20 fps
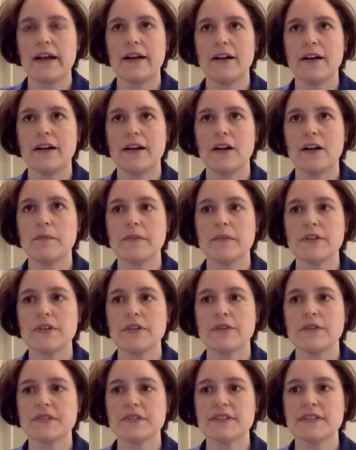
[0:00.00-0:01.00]
um,
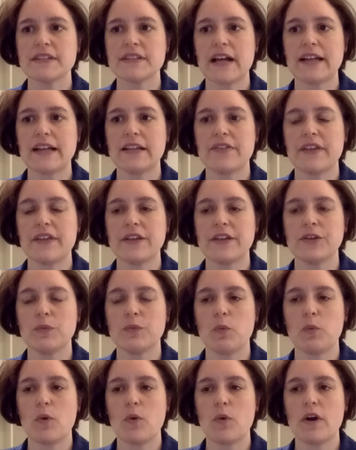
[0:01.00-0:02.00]
you've decided that
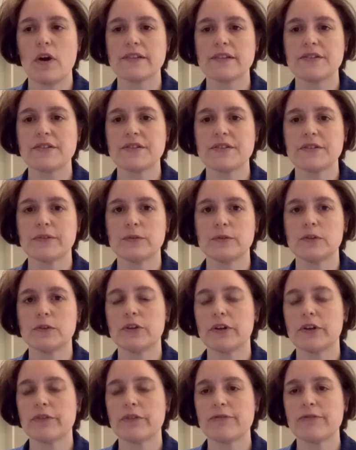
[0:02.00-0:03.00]
you want to
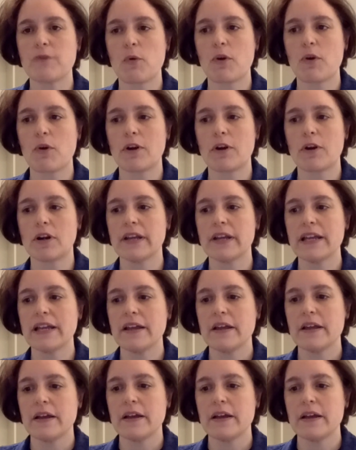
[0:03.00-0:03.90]
look for